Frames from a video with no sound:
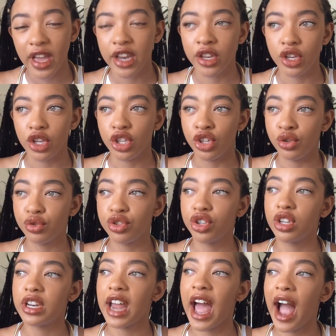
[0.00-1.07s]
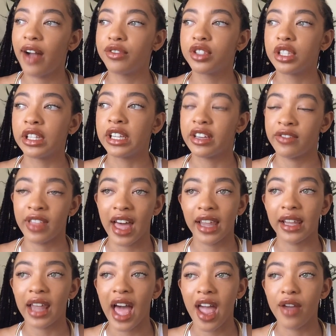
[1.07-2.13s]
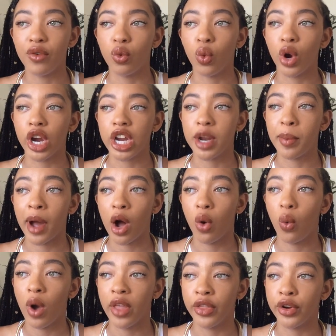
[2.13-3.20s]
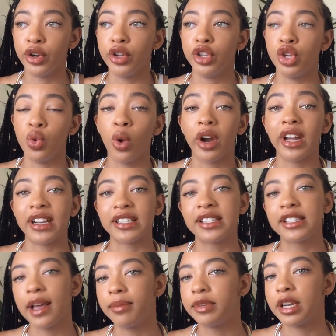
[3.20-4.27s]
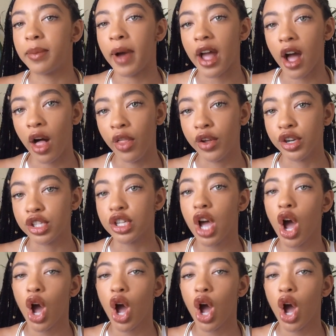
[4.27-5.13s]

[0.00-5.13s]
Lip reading: and you shouldn't have to live that life worried about whether you are accepted by others,